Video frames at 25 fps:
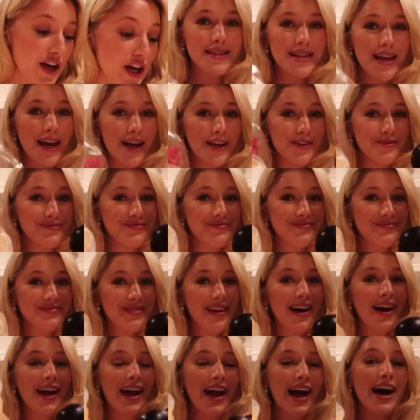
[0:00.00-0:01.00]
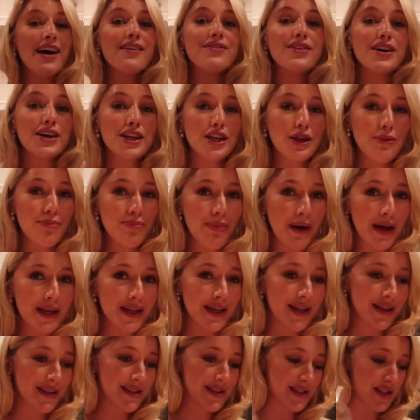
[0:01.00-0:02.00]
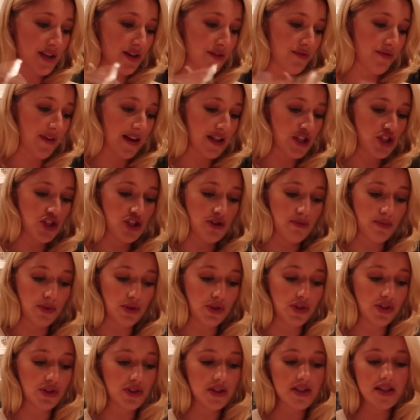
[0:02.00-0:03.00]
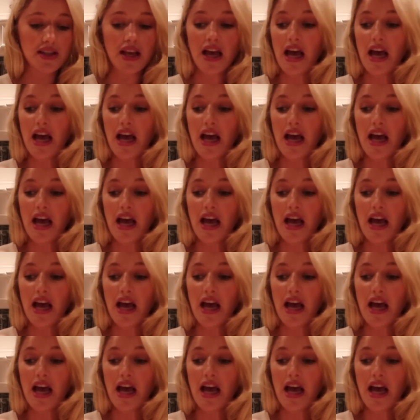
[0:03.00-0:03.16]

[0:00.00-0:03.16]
So I have an abundance of vegetables